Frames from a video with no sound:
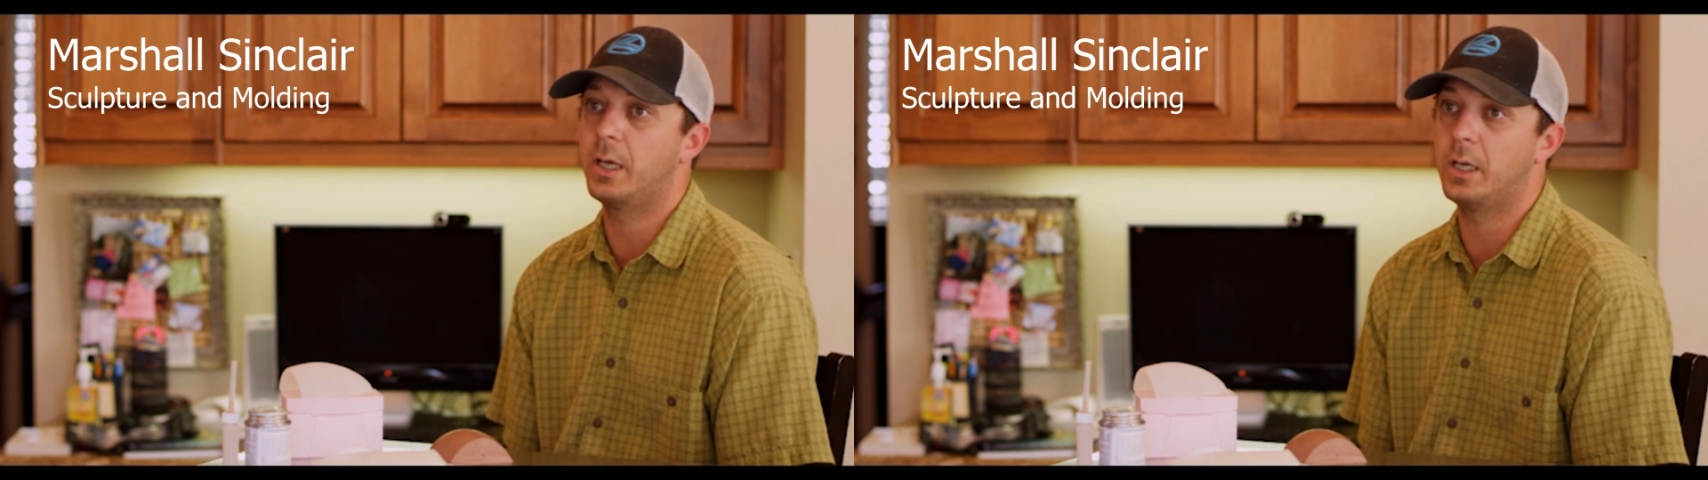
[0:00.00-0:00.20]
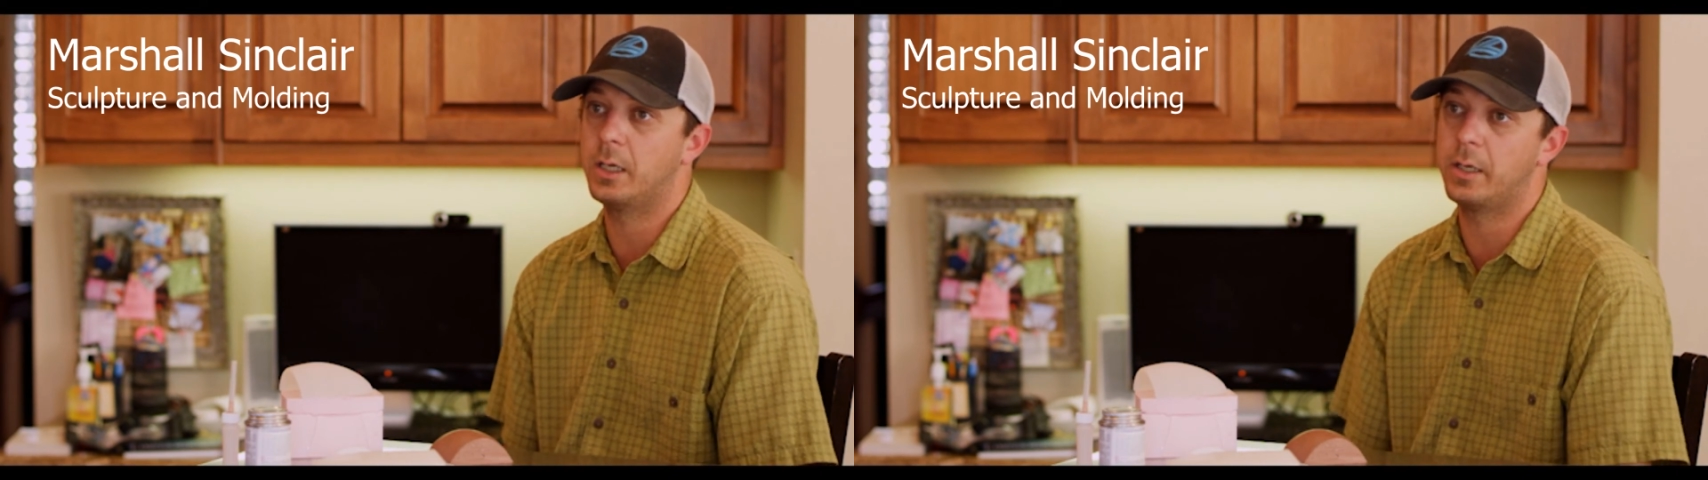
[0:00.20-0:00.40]

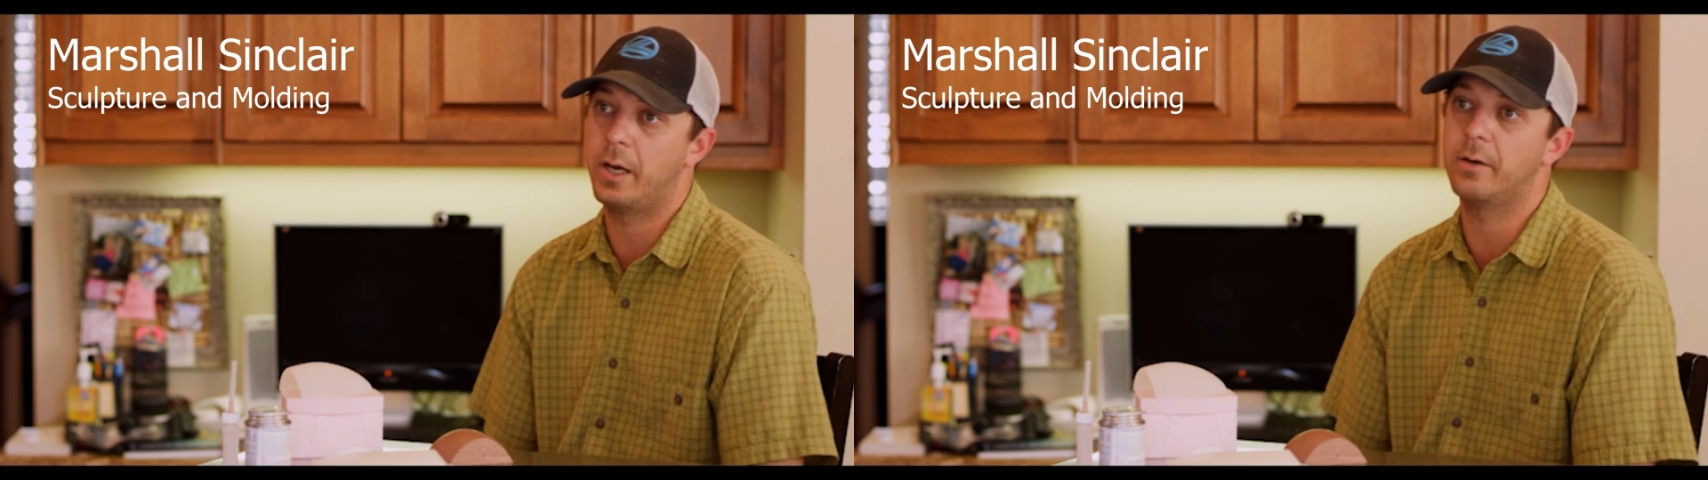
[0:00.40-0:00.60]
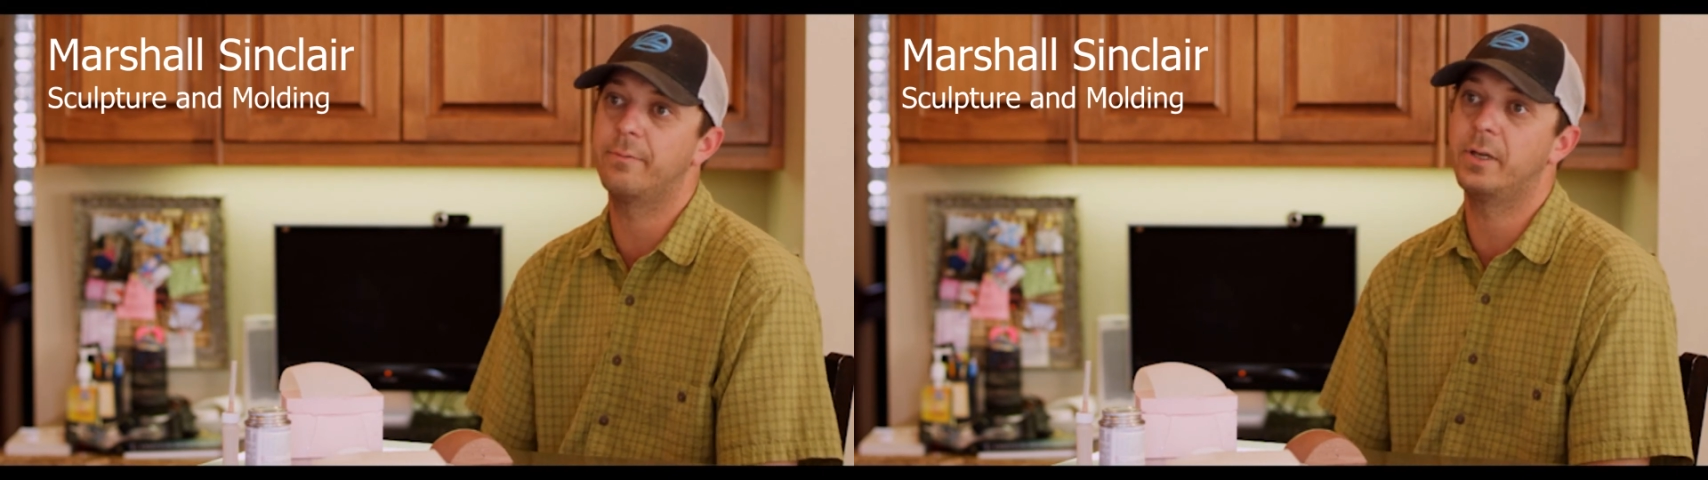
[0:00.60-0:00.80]
and
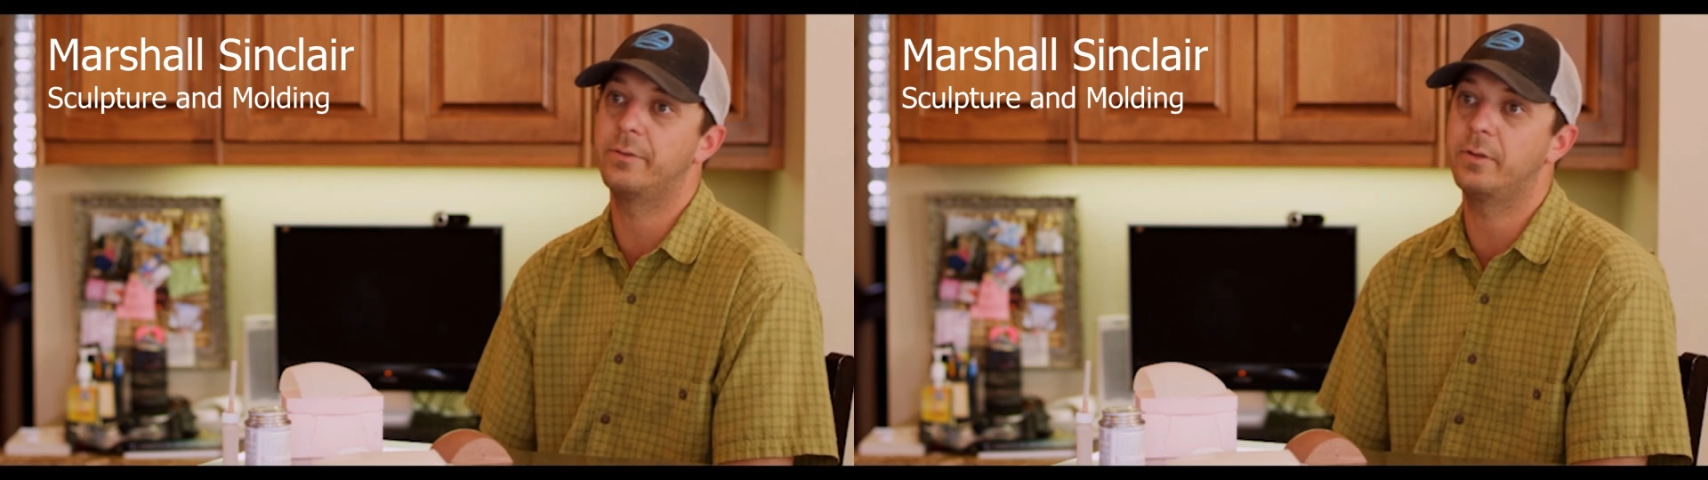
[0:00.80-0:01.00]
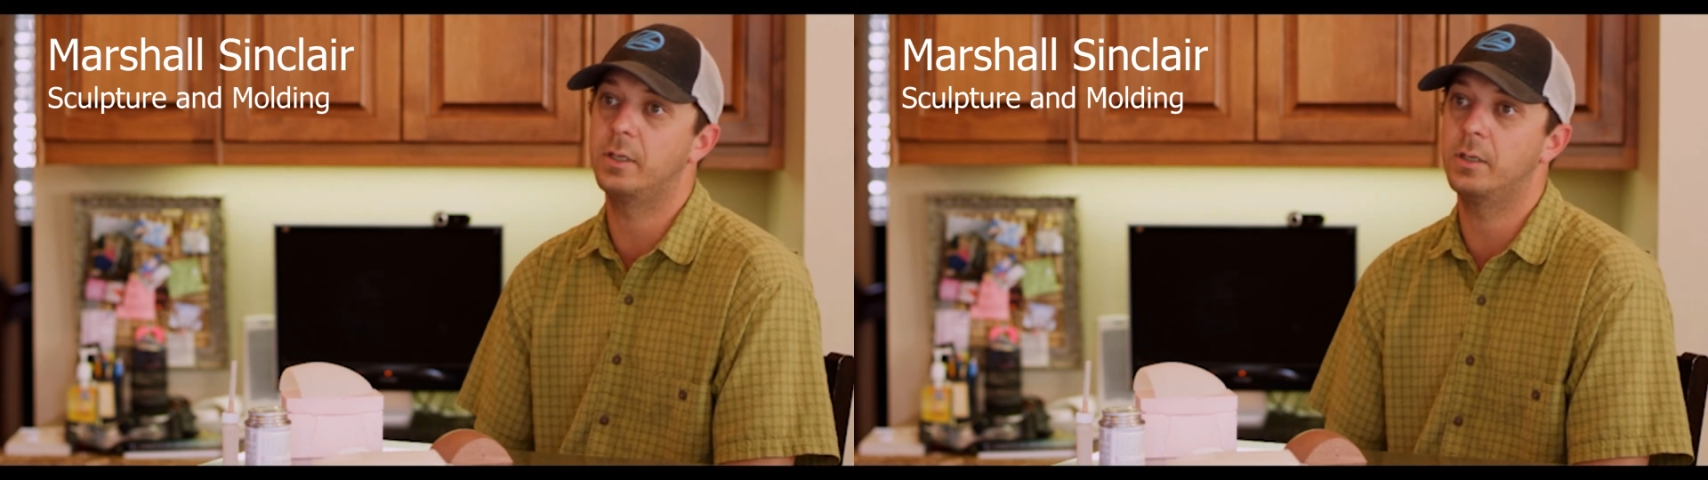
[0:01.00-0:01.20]
air
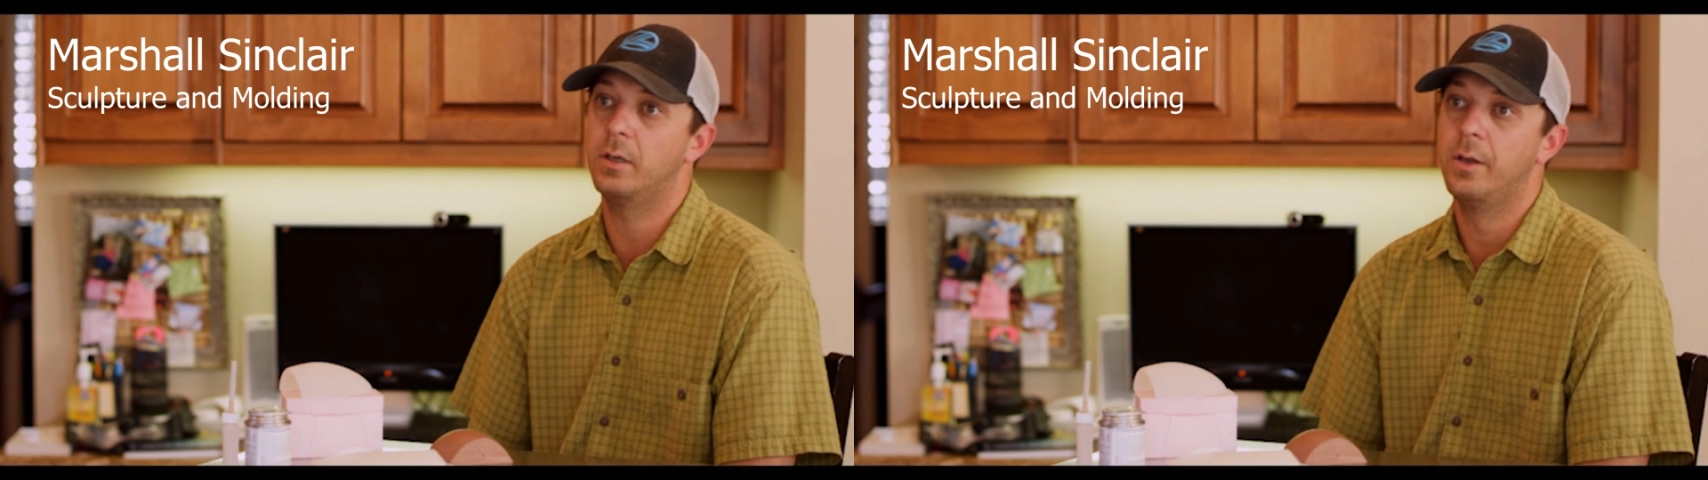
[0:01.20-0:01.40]
venting